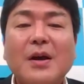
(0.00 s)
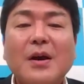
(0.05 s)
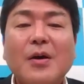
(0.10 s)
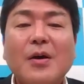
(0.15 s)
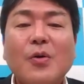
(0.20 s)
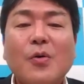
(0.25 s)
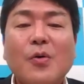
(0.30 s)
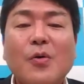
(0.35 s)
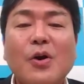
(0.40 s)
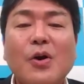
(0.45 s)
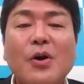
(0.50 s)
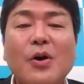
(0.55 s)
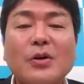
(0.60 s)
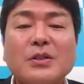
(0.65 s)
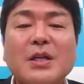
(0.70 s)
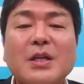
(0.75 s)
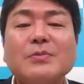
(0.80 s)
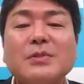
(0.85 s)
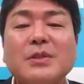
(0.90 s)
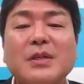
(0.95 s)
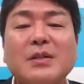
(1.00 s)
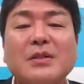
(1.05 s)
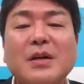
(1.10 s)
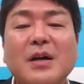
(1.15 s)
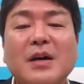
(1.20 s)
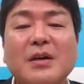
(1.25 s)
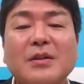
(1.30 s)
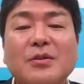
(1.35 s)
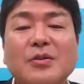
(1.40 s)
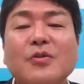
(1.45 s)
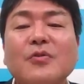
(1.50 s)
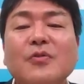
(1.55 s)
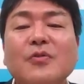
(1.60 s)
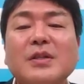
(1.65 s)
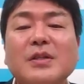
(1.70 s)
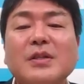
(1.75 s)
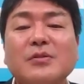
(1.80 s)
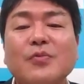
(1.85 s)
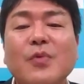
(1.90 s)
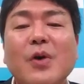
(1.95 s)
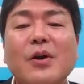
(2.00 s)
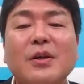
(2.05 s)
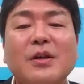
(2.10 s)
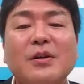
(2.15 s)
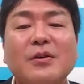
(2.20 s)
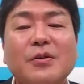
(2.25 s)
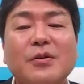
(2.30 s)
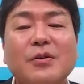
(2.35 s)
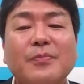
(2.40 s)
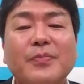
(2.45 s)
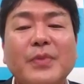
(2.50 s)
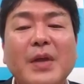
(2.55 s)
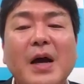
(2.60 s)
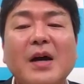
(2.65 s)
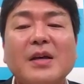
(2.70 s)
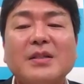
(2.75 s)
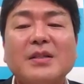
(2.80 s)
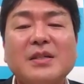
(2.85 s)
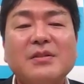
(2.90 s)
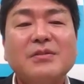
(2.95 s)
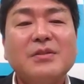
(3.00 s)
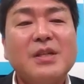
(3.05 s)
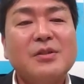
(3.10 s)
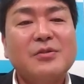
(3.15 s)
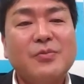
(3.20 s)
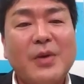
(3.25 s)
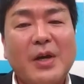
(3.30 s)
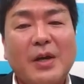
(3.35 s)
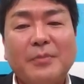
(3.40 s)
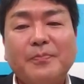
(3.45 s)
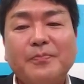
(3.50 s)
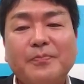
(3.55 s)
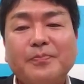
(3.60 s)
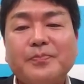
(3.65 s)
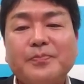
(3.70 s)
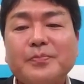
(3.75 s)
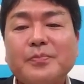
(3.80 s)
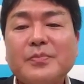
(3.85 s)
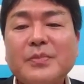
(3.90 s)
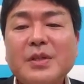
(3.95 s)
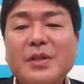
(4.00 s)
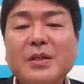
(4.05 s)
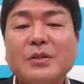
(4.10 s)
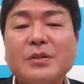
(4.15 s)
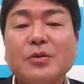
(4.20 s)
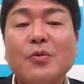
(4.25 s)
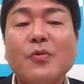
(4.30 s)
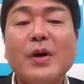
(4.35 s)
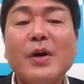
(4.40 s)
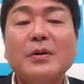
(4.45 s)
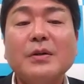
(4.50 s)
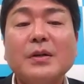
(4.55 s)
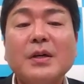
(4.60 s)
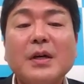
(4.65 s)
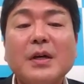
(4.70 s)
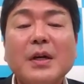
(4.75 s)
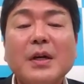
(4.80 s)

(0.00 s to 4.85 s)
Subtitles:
or something nobody is working on. I think this way. So well,